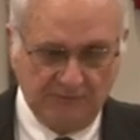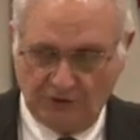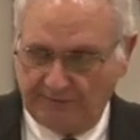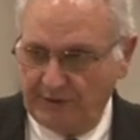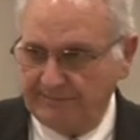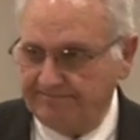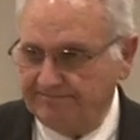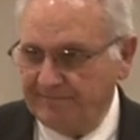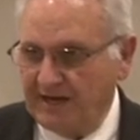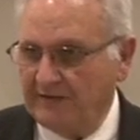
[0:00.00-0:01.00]
Great
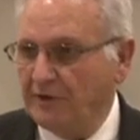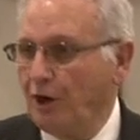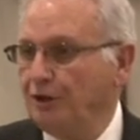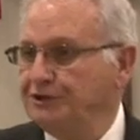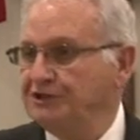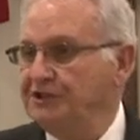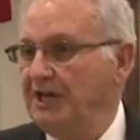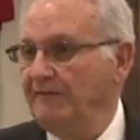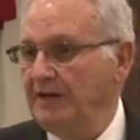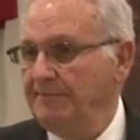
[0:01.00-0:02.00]
Britain. They had the largest
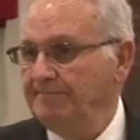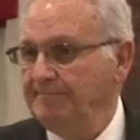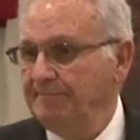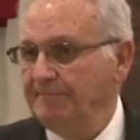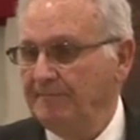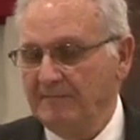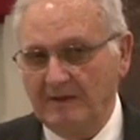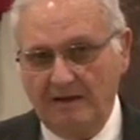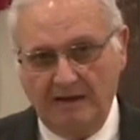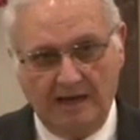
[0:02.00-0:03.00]
navy,
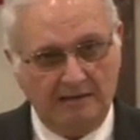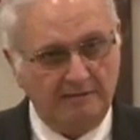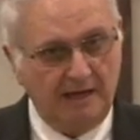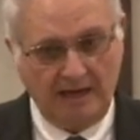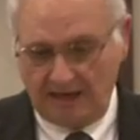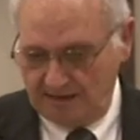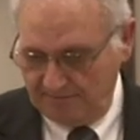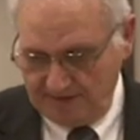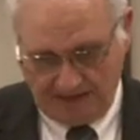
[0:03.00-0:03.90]
and they had, a,